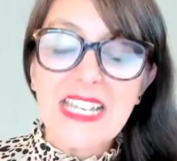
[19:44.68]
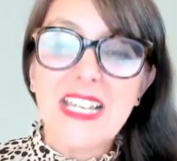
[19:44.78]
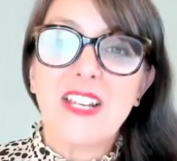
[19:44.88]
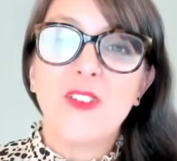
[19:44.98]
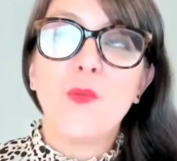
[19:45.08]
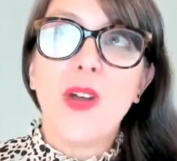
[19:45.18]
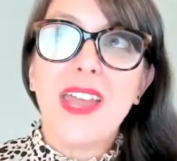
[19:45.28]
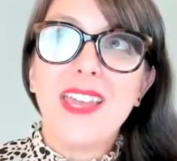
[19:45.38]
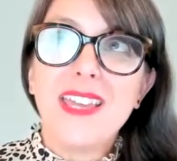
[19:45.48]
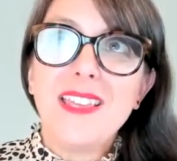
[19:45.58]
in a
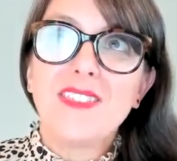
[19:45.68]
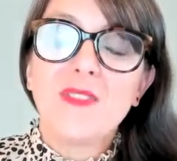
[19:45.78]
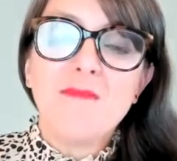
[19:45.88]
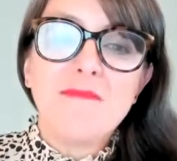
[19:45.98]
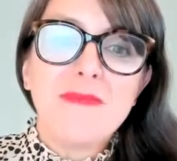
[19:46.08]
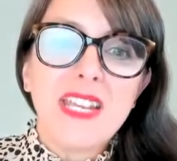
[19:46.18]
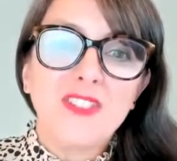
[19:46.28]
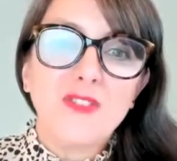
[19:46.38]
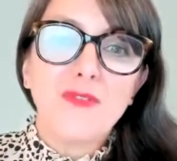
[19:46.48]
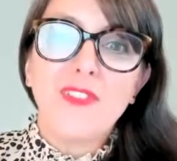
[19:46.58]
way that
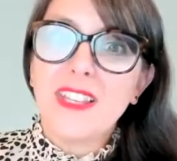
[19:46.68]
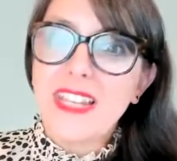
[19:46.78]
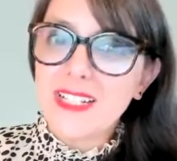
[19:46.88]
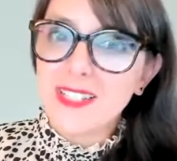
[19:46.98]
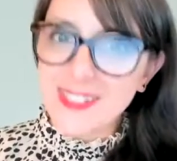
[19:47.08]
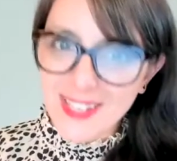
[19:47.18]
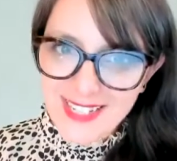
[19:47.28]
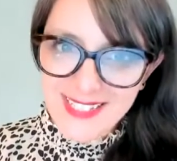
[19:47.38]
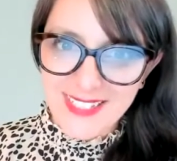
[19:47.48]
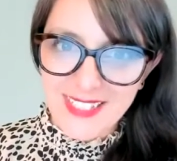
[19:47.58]
makes you feel
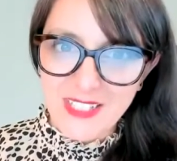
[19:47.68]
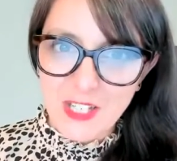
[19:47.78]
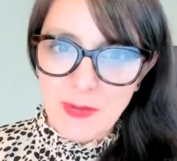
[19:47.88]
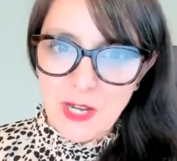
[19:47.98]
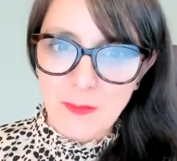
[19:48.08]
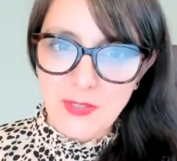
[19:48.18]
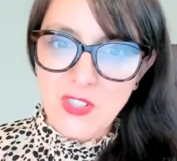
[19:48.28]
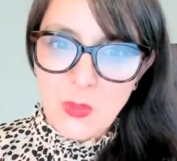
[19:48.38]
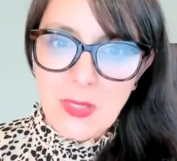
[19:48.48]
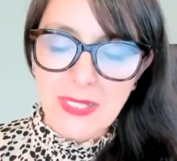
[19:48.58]
excited about
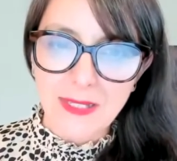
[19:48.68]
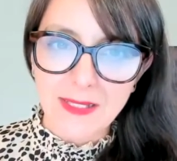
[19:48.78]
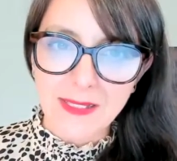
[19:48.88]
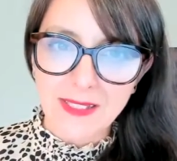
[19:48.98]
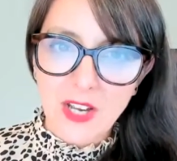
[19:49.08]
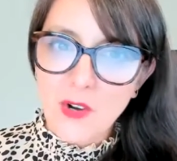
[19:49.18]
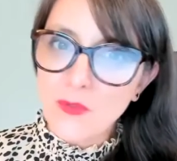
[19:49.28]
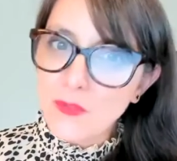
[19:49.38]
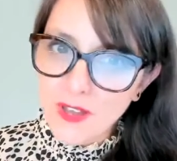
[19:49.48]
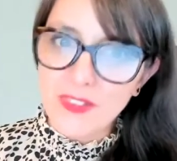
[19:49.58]
pursuing it
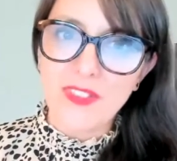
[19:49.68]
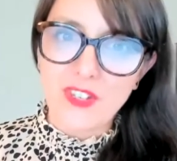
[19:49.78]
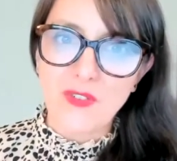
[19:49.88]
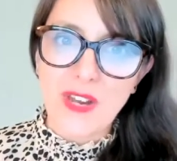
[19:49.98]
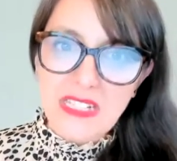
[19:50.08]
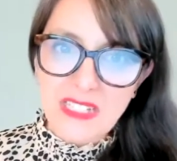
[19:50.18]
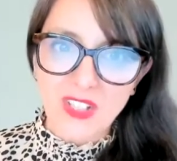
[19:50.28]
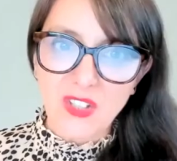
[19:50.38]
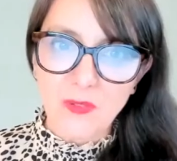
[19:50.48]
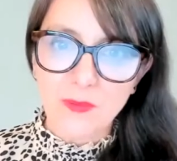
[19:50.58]
rather than
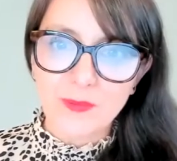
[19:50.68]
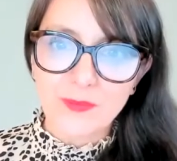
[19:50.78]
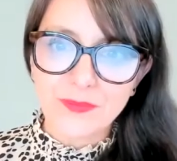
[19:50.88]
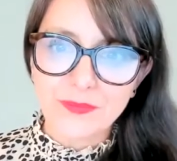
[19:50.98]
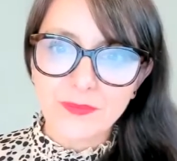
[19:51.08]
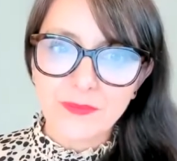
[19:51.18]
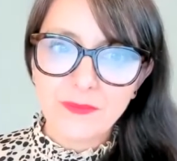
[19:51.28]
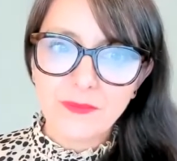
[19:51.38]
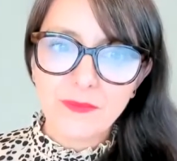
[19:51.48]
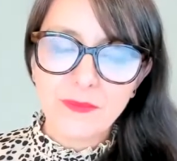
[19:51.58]
draining you.
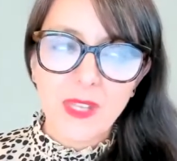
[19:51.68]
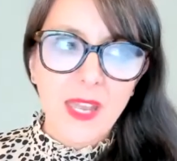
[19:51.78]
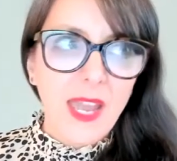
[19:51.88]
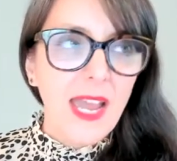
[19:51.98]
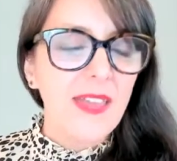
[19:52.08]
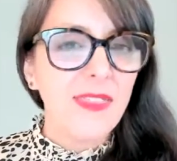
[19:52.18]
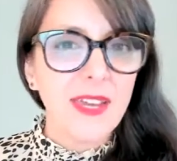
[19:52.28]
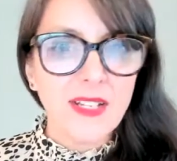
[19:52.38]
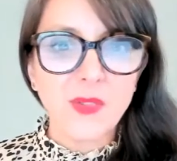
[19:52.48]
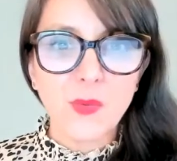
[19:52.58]
And
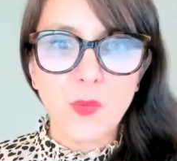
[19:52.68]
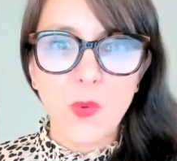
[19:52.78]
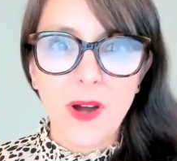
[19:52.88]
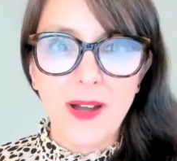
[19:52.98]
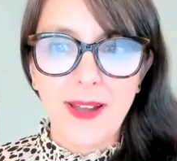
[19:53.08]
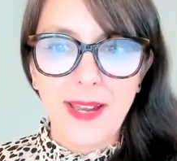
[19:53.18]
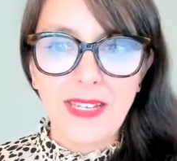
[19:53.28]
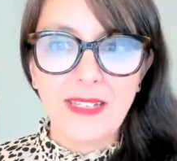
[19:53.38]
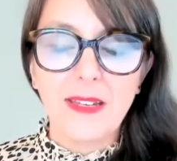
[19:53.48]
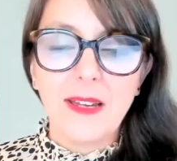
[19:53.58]
that's
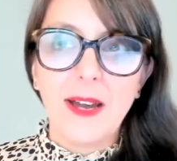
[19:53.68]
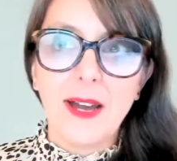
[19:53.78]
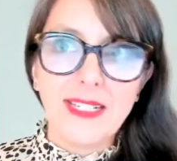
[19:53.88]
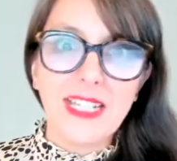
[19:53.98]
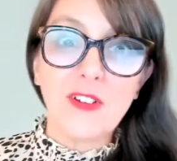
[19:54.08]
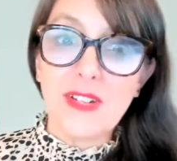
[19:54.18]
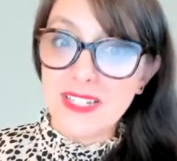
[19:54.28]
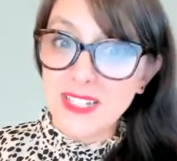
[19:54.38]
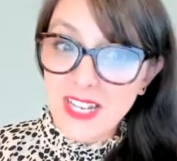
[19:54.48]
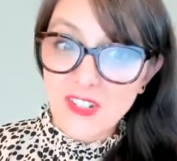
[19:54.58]
why I now
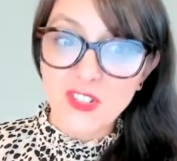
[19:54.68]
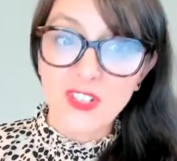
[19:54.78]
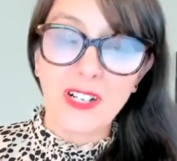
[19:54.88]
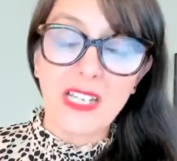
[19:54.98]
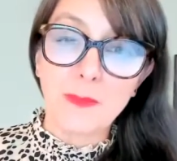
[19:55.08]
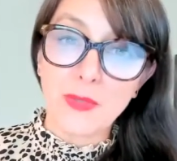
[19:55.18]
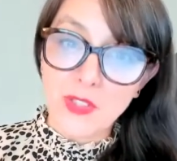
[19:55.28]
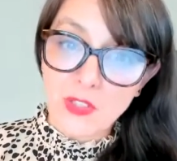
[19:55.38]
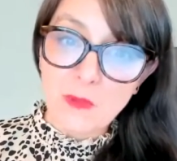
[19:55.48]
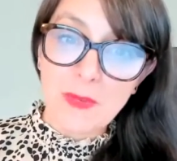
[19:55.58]
intentionally
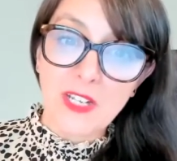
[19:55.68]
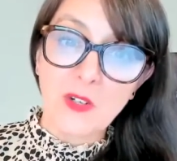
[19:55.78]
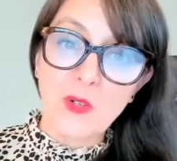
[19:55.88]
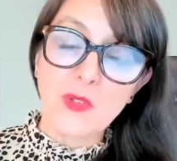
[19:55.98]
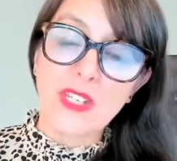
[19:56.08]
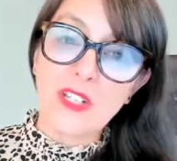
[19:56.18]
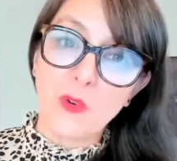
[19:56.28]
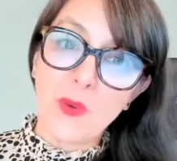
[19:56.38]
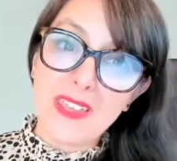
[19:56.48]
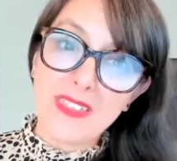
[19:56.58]
pursue my goals in a
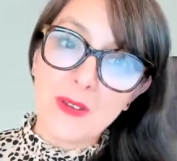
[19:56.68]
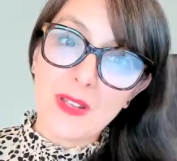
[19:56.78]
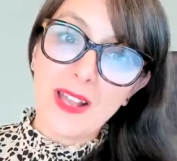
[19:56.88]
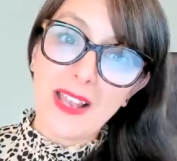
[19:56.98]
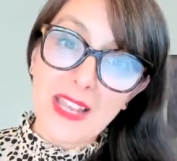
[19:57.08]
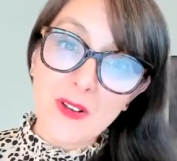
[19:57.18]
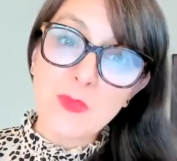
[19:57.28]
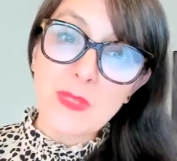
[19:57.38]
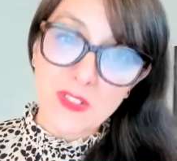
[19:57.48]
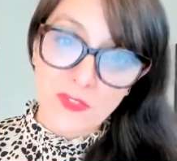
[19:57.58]
way that allows
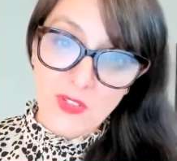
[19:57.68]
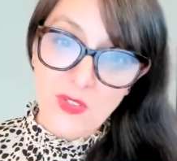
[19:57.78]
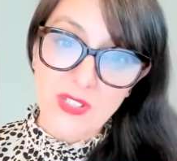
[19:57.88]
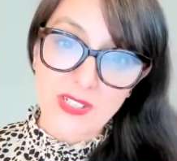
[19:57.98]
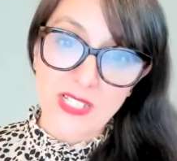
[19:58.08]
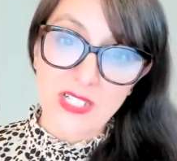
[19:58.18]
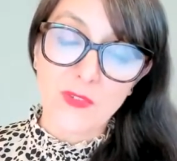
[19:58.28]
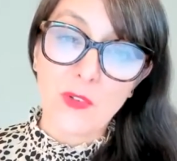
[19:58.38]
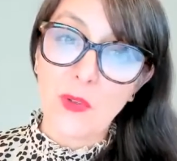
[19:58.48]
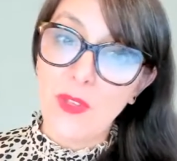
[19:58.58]
me to feel
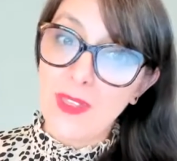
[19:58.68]
successful